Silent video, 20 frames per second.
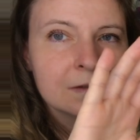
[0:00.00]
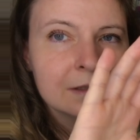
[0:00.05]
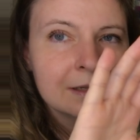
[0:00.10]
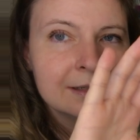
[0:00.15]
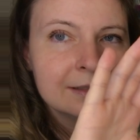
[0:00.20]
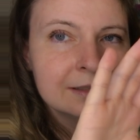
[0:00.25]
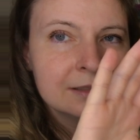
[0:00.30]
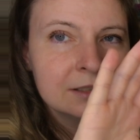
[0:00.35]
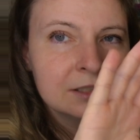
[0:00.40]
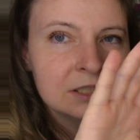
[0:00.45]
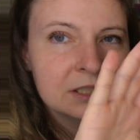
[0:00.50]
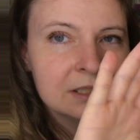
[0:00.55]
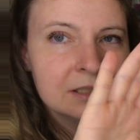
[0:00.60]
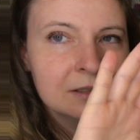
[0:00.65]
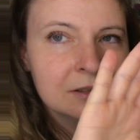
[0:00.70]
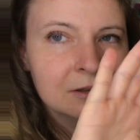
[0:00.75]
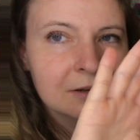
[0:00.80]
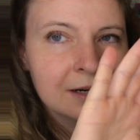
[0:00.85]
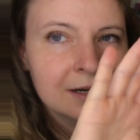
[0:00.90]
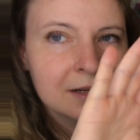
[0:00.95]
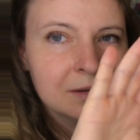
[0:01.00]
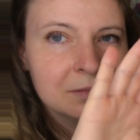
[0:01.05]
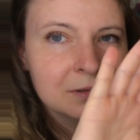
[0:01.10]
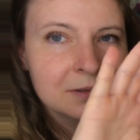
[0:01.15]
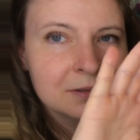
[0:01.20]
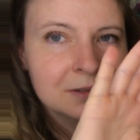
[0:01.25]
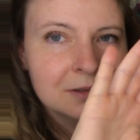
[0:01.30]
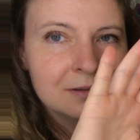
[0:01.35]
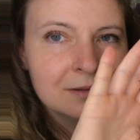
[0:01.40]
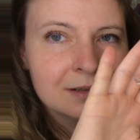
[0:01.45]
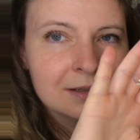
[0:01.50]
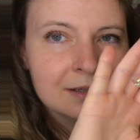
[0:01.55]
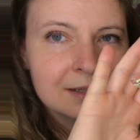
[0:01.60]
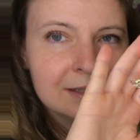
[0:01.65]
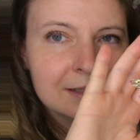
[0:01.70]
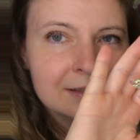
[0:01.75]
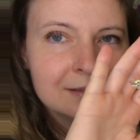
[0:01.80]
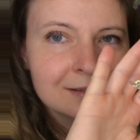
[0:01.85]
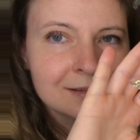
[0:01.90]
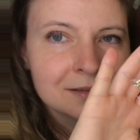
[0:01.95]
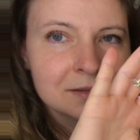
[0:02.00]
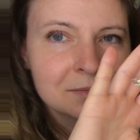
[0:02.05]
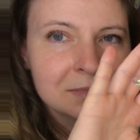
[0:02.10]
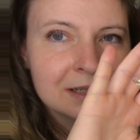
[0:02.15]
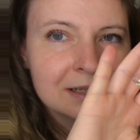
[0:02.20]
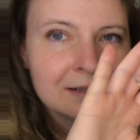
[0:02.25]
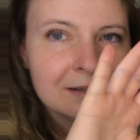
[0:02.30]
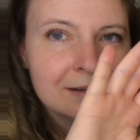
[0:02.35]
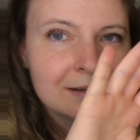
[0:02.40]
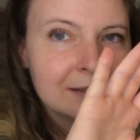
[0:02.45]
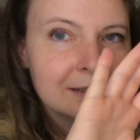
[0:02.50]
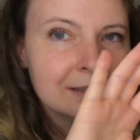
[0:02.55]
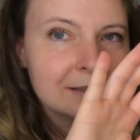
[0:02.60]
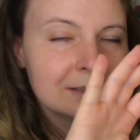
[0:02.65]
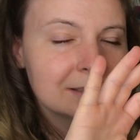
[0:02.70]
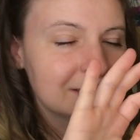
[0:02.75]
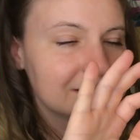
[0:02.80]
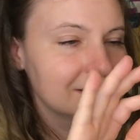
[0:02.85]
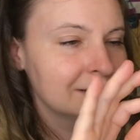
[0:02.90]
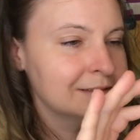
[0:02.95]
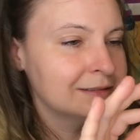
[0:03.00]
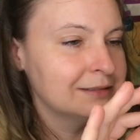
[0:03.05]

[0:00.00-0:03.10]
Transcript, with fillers: Isn't she incredible, you guys? Oh my gosh.